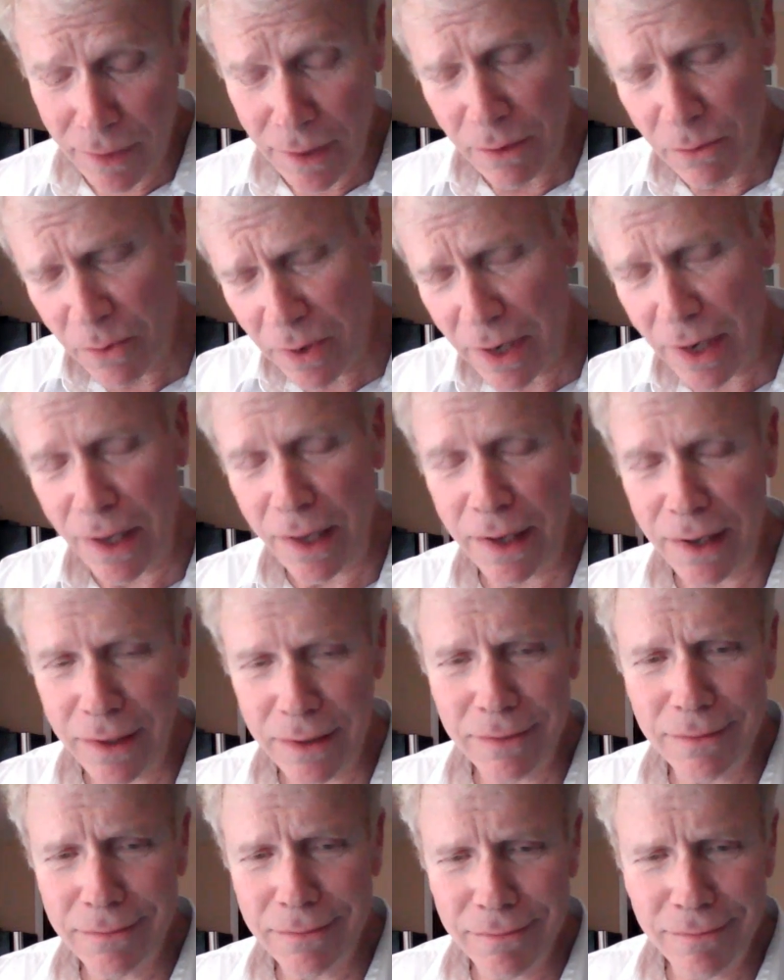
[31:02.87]
Well, it,
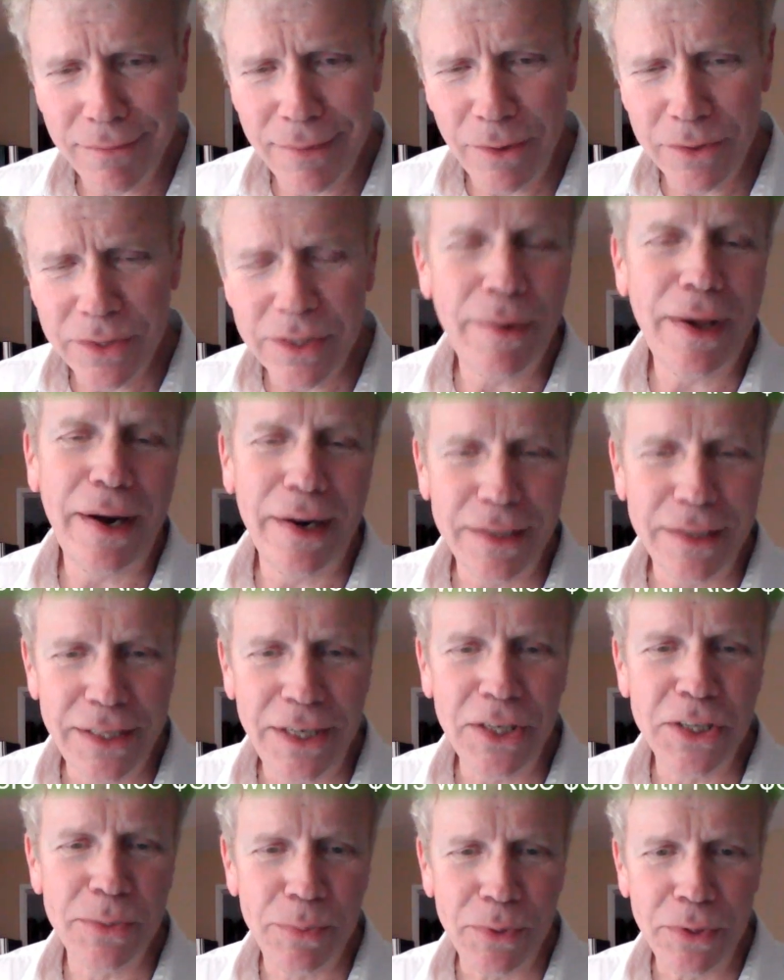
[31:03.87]
it was about a
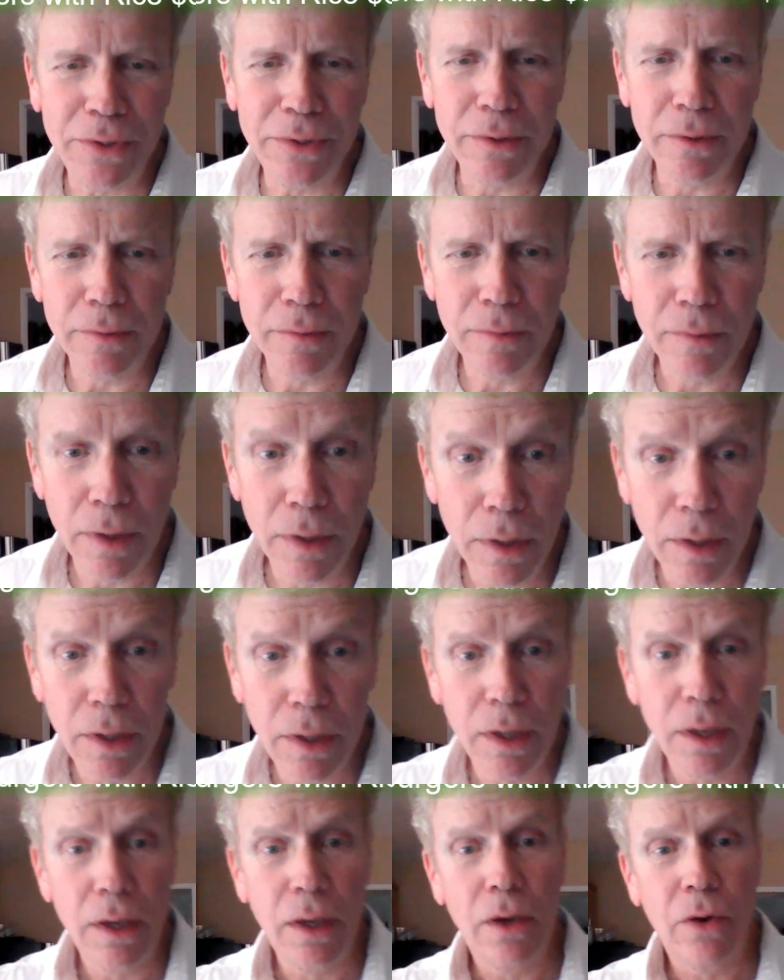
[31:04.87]
teaspoon.
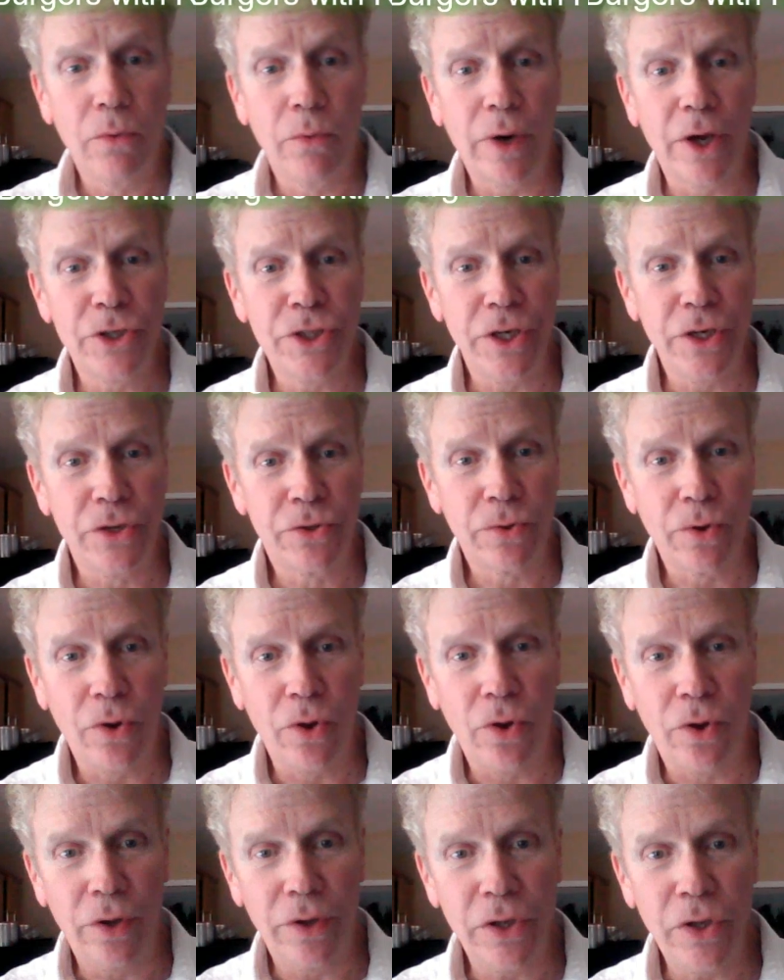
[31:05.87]
Russian
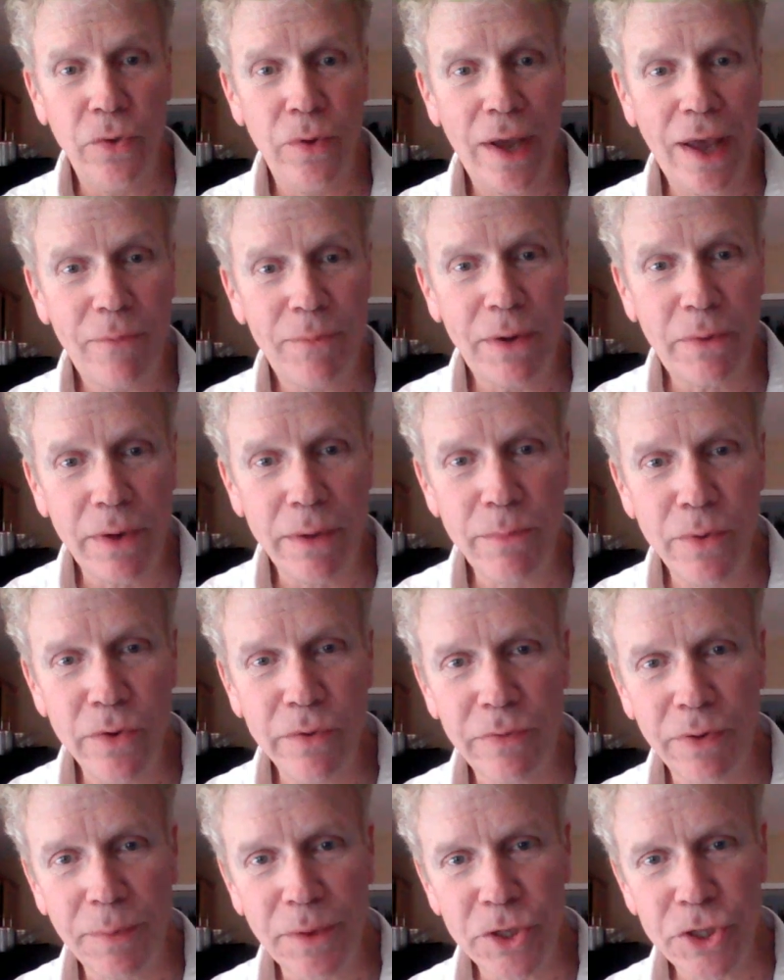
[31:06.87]
troll, you have been
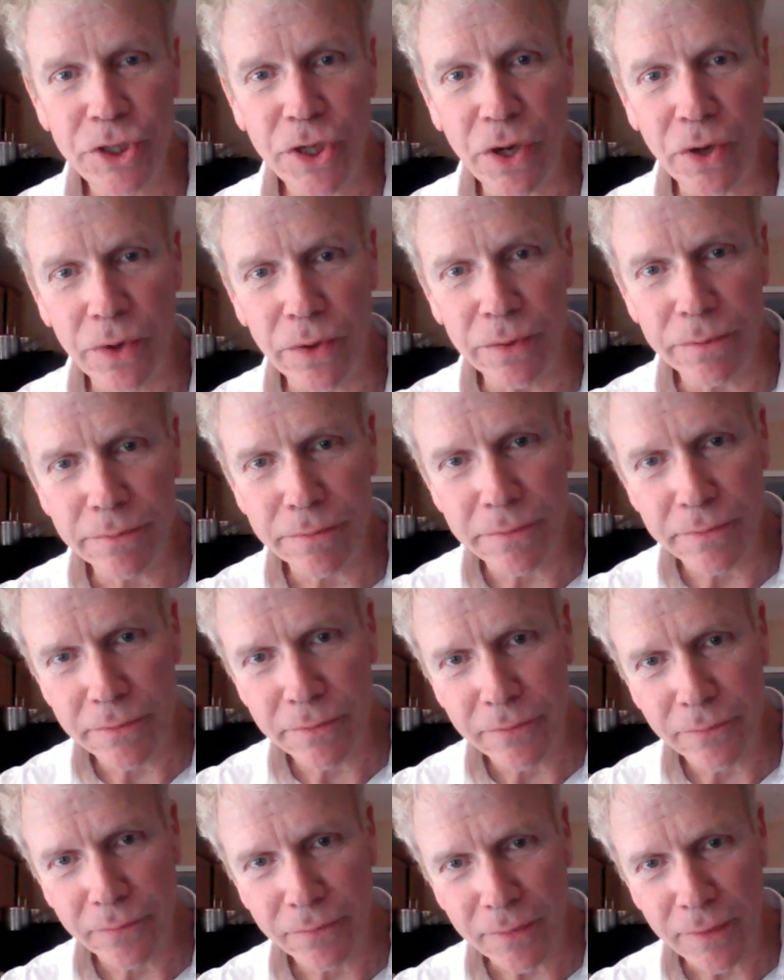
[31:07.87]
removed from the show.
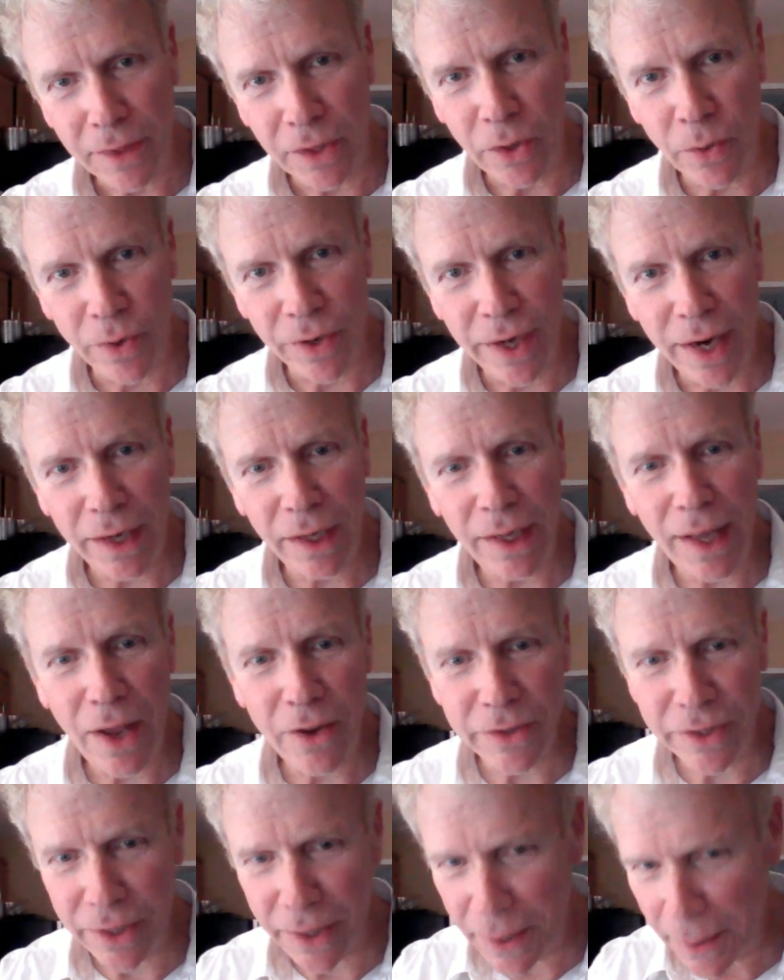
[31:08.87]
You are not
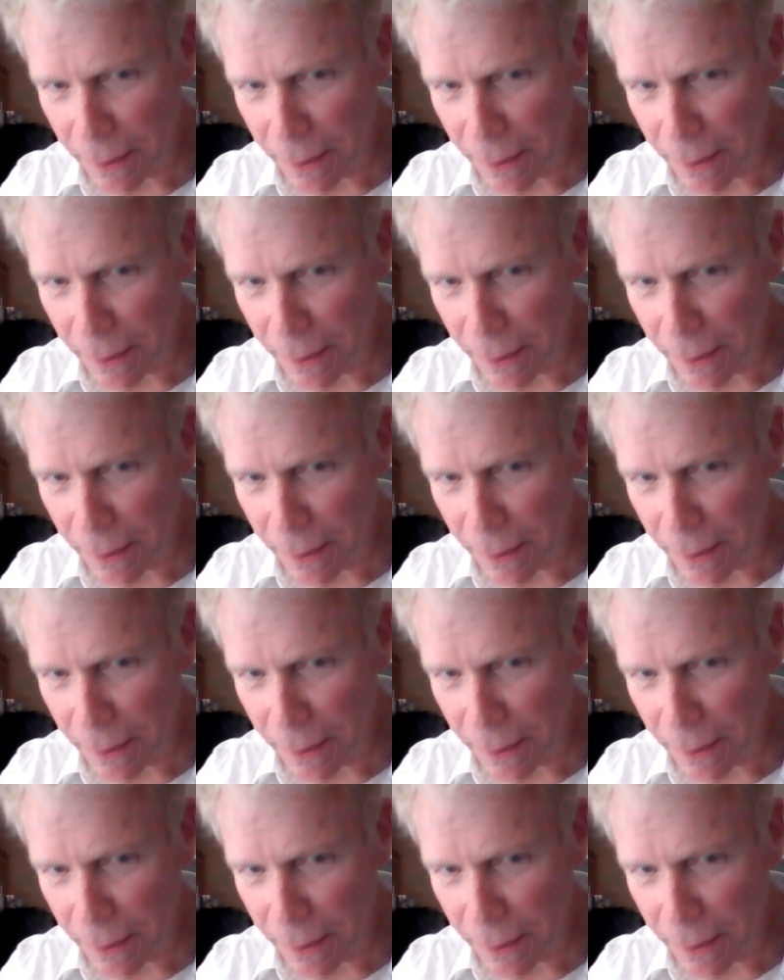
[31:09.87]
allowed here.